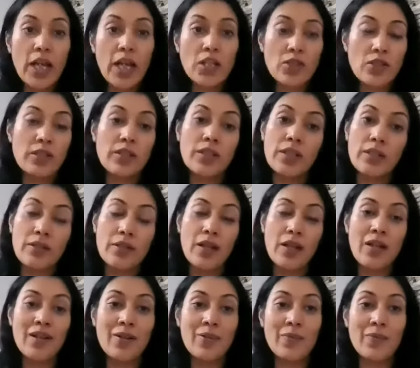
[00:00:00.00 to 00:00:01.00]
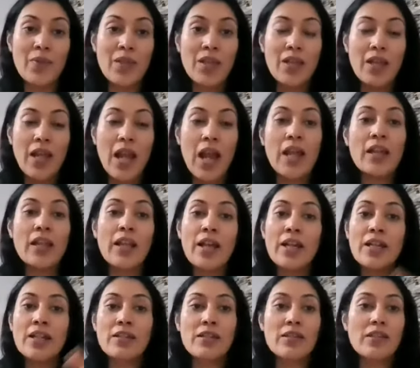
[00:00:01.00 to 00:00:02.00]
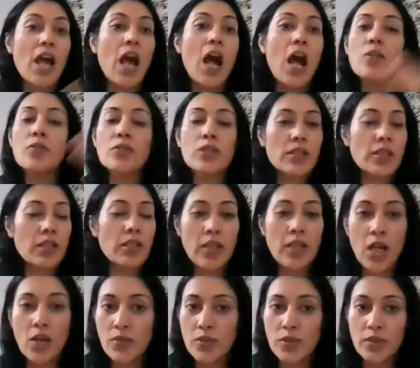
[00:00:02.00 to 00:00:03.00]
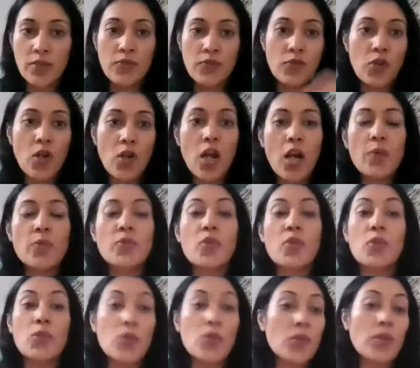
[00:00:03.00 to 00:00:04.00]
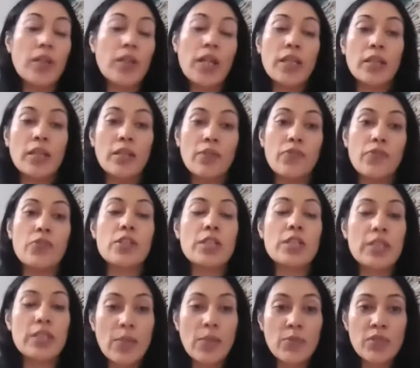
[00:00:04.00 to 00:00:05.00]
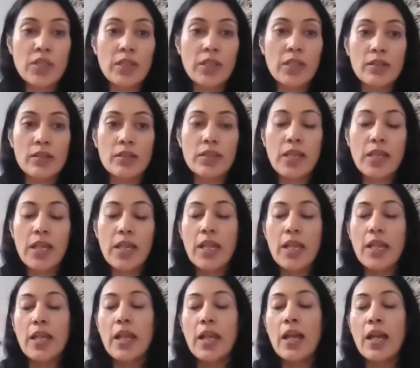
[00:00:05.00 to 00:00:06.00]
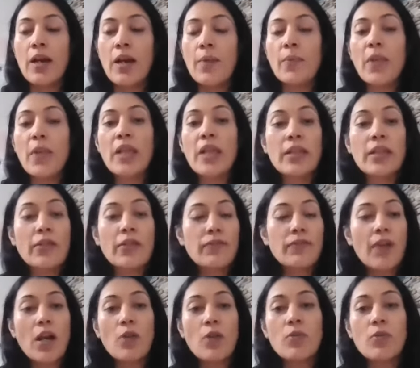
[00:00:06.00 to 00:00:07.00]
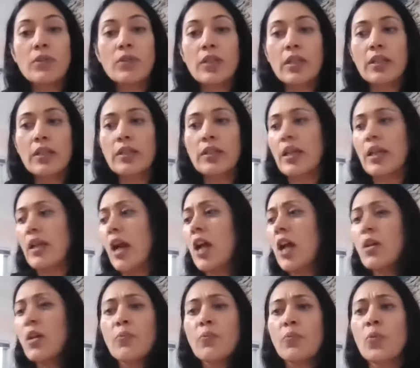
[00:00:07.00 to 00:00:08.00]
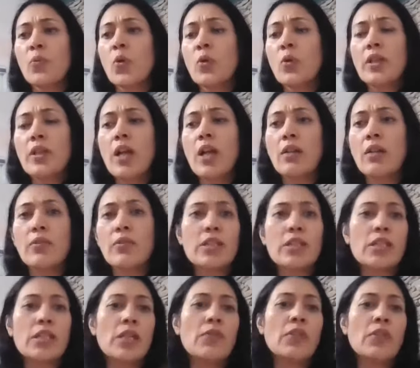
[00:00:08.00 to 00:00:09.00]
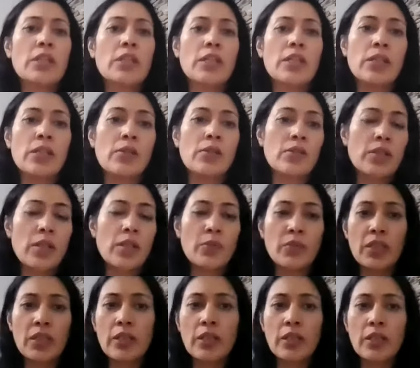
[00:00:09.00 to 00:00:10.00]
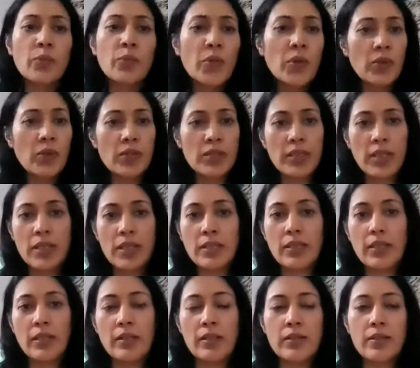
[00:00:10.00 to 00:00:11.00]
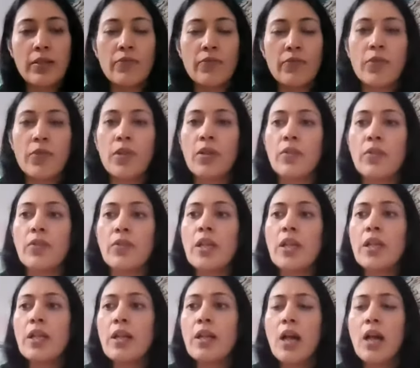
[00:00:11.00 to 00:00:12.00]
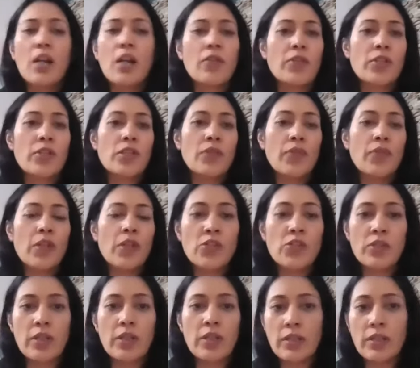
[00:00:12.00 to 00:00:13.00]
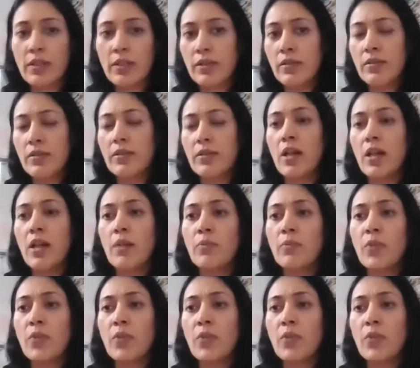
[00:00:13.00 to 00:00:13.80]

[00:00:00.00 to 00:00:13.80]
actually did analyze thousands and thousands of jobs to look at the different STEM skills. And they found that more than 170 or something computer science skills involved, hundreds of engineering skills,